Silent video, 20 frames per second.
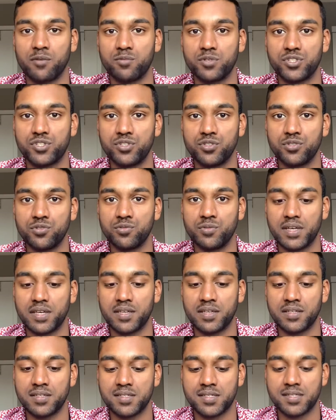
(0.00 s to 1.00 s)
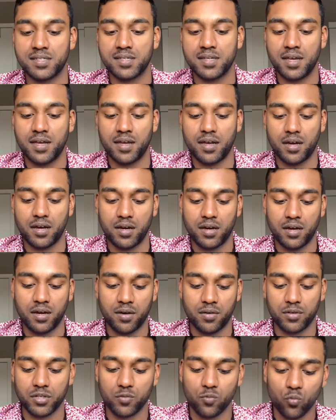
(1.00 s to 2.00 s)
would do is
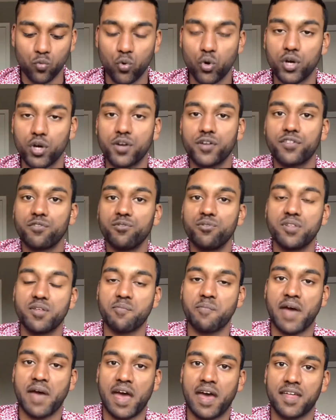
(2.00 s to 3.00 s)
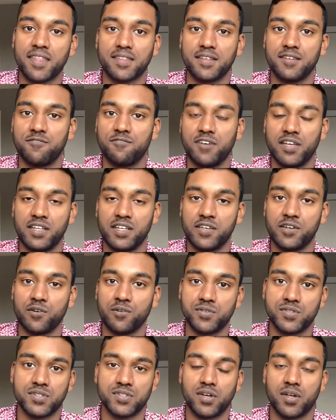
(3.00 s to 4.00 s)
work through the math in
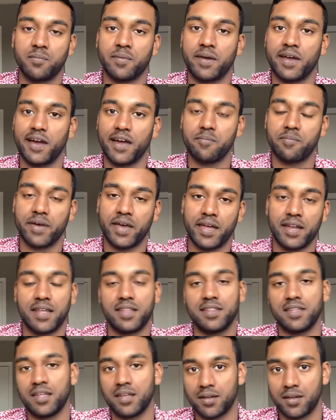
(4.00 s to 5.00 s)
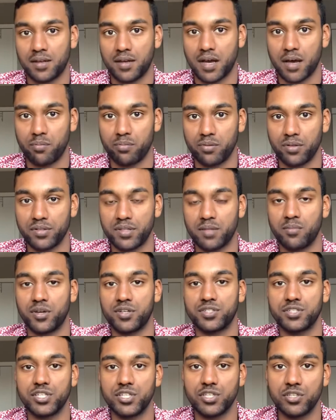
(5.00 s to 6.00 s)
videos on my iPad and then upload them
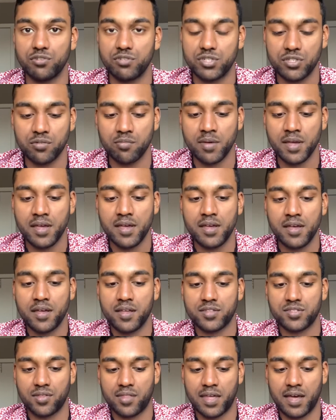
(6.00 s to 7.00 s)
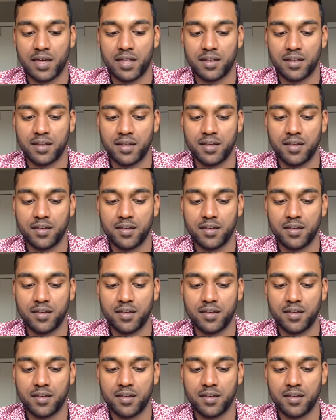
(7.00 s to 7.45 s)
onto YouTube so that